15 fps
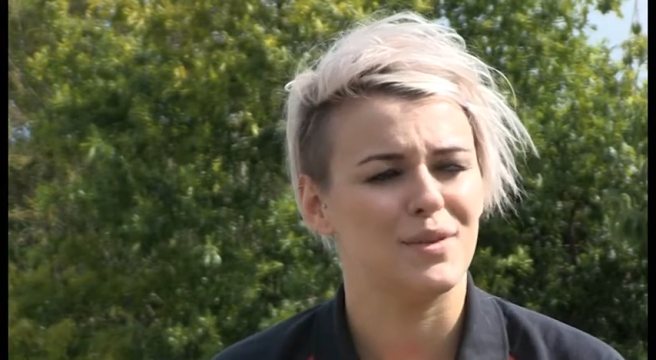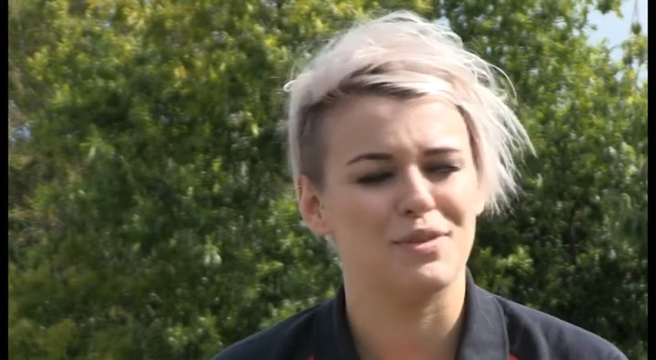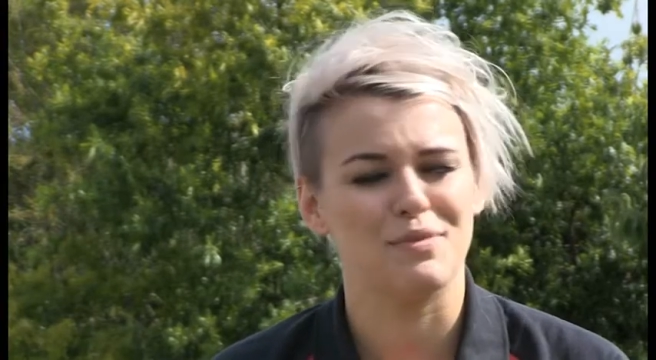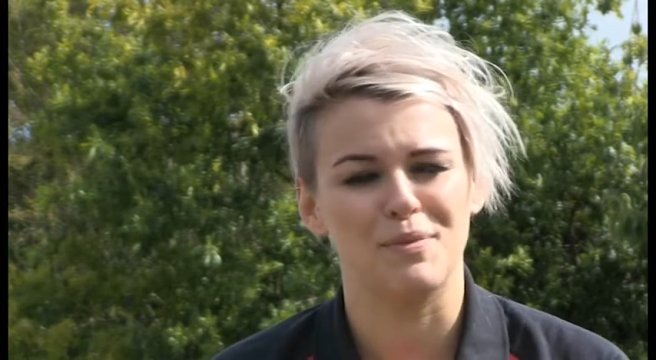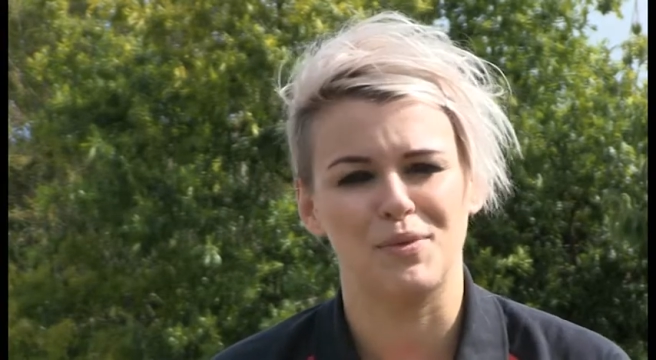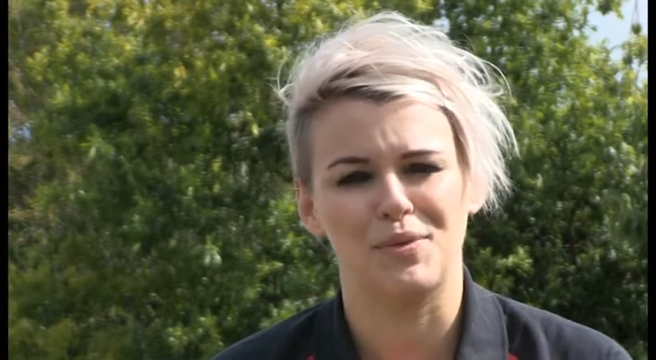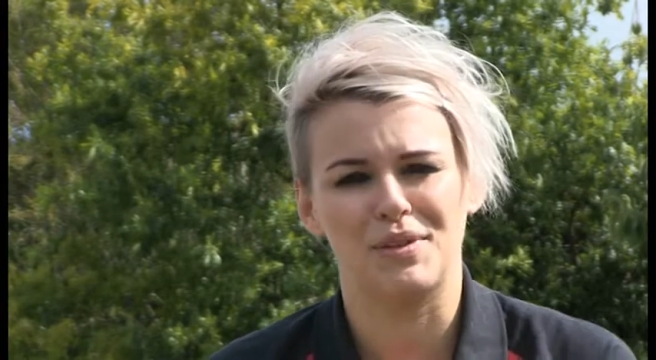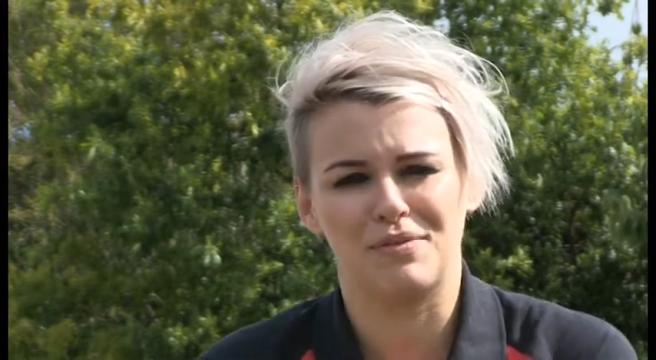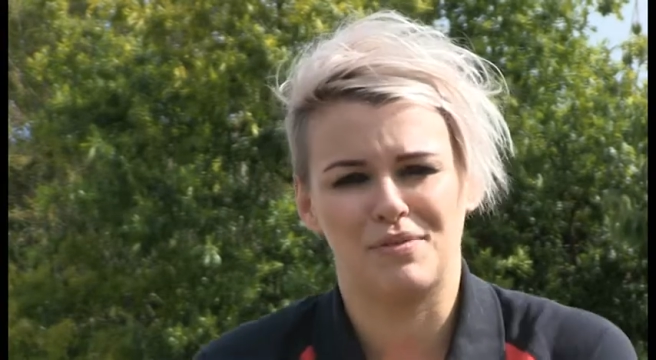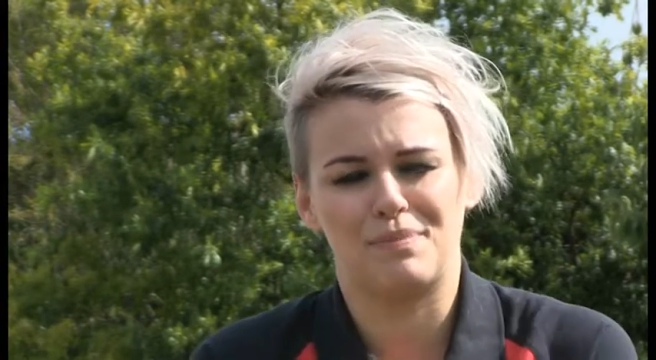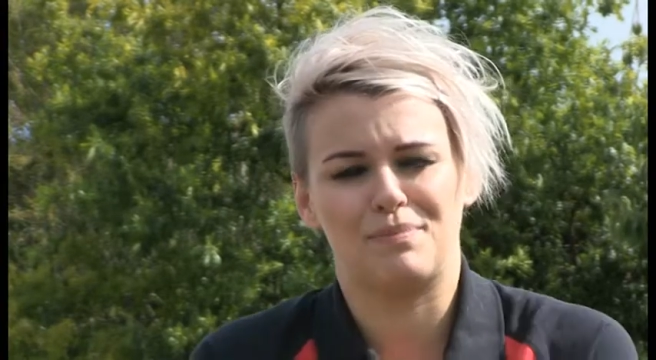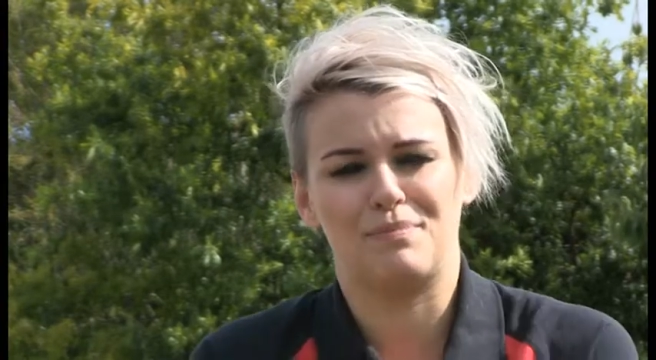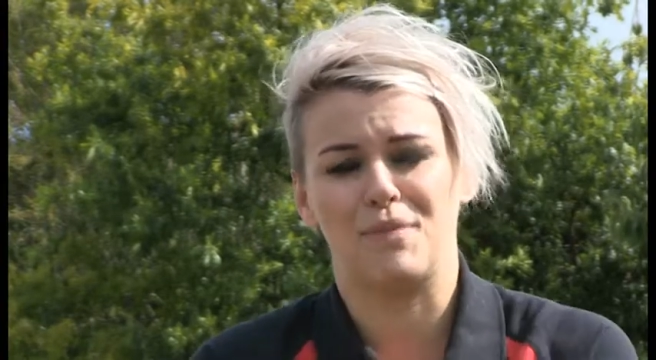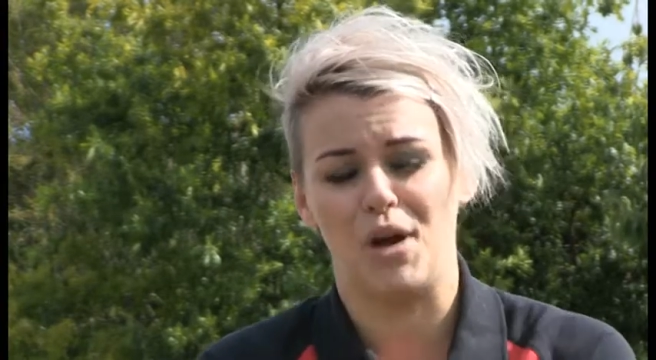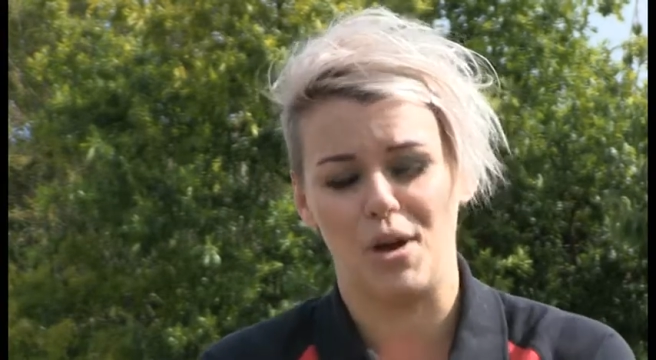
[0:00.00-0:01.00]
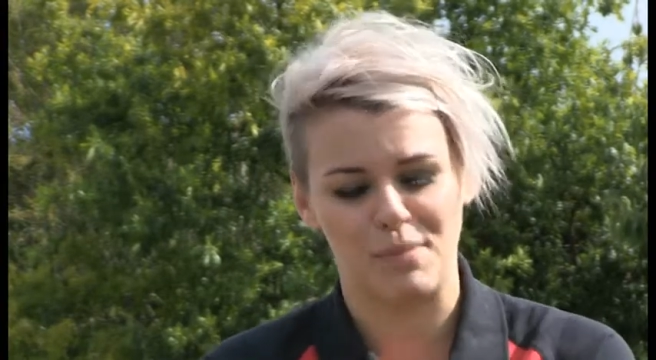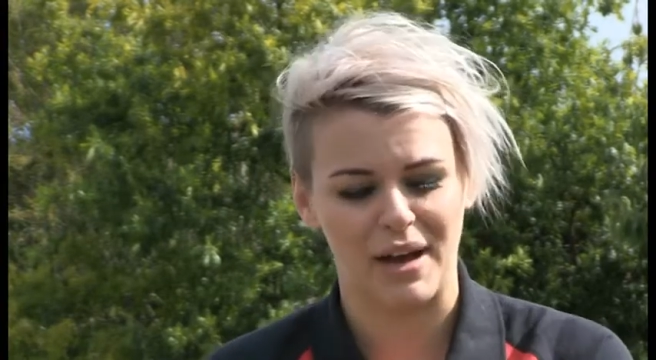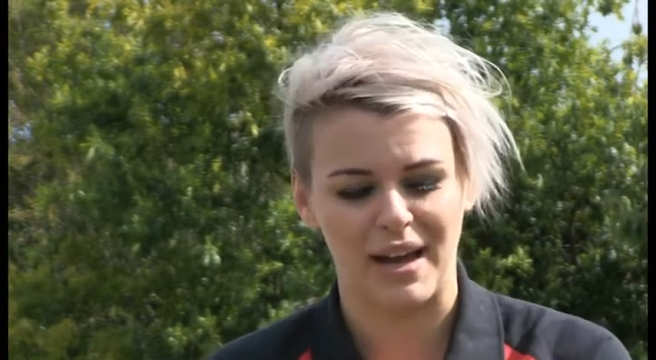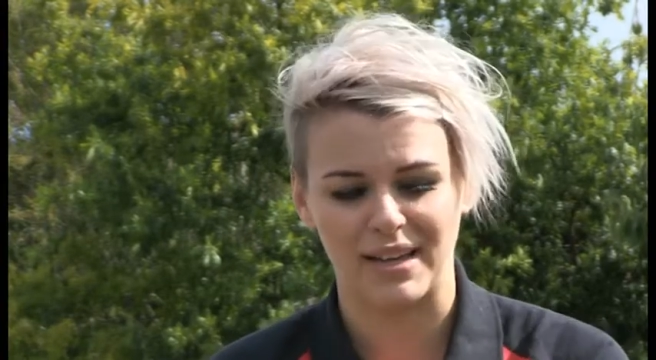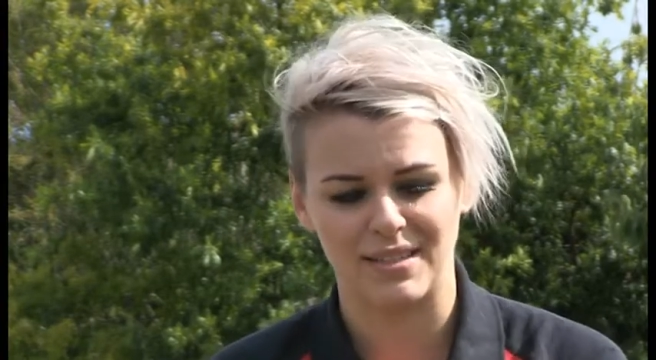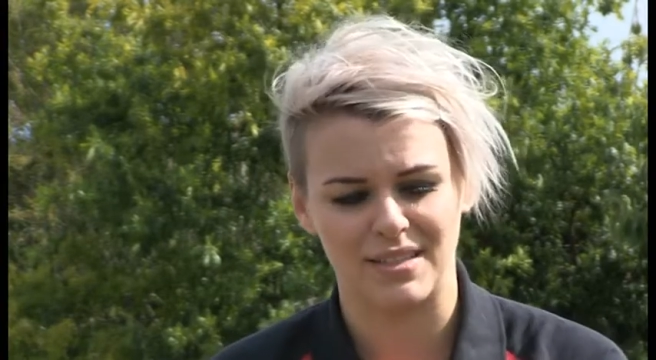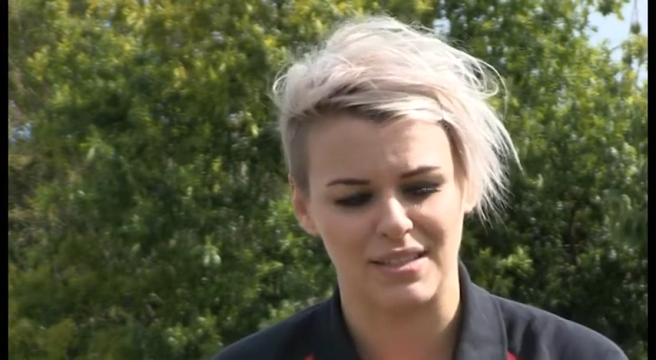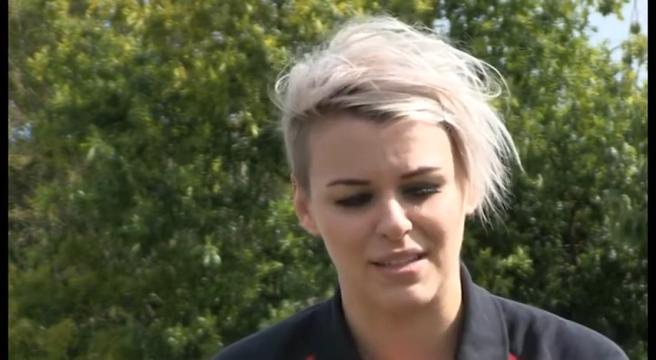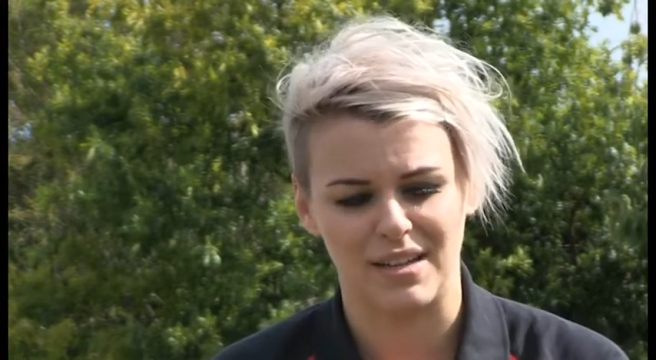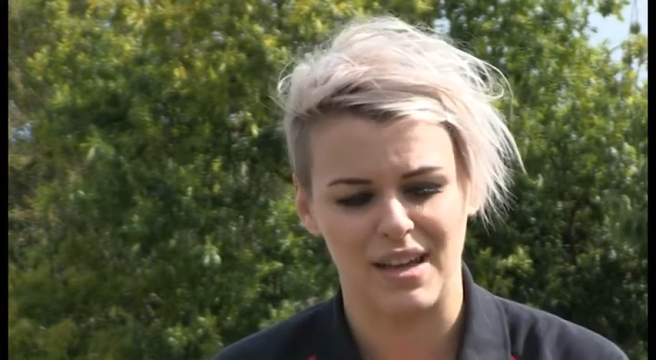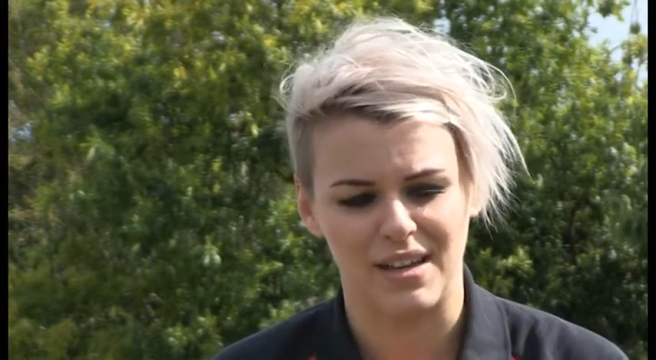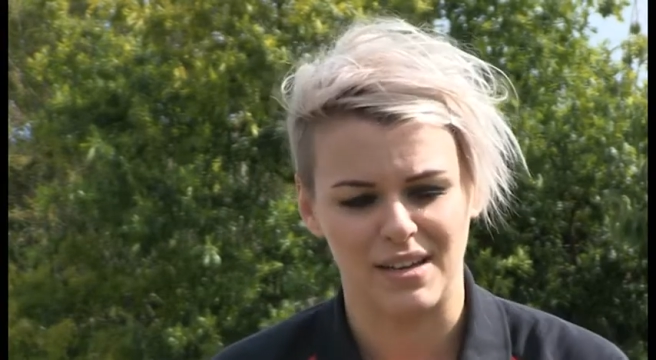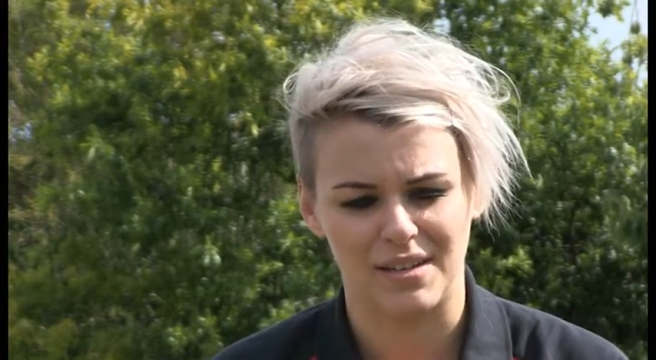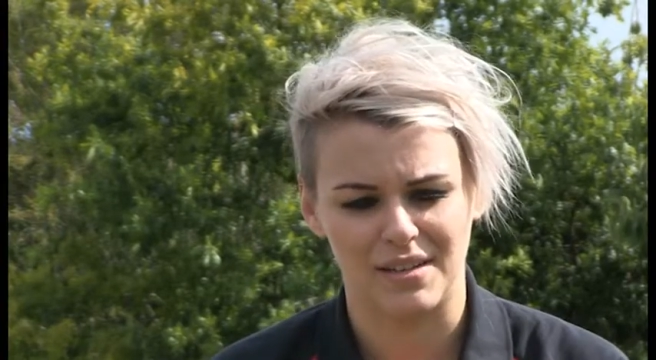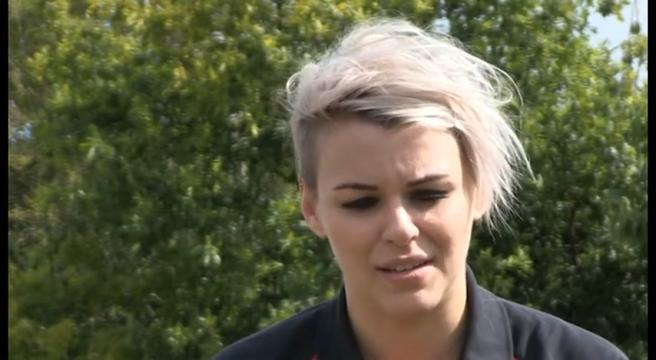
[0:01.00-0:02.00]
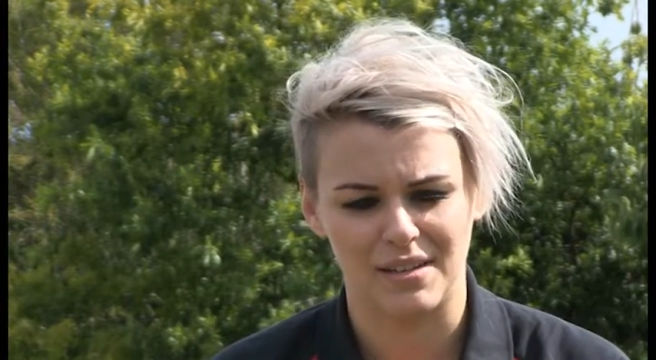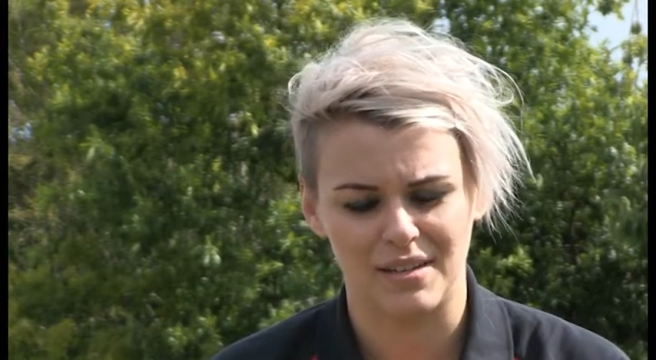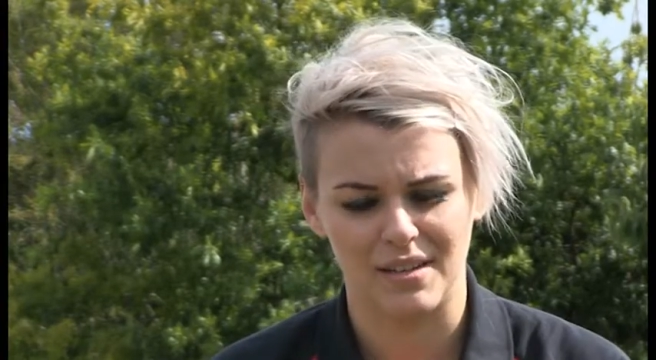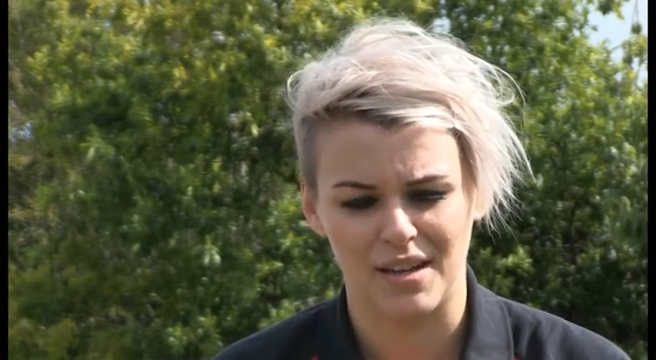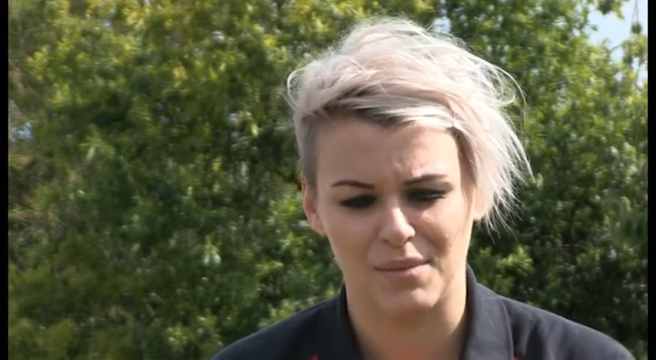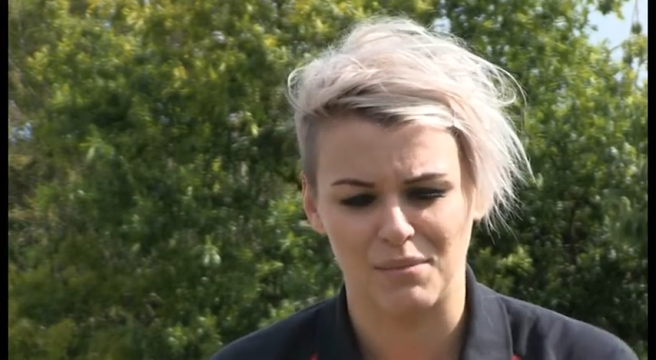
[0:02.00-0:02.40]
with with motorbikes and, and,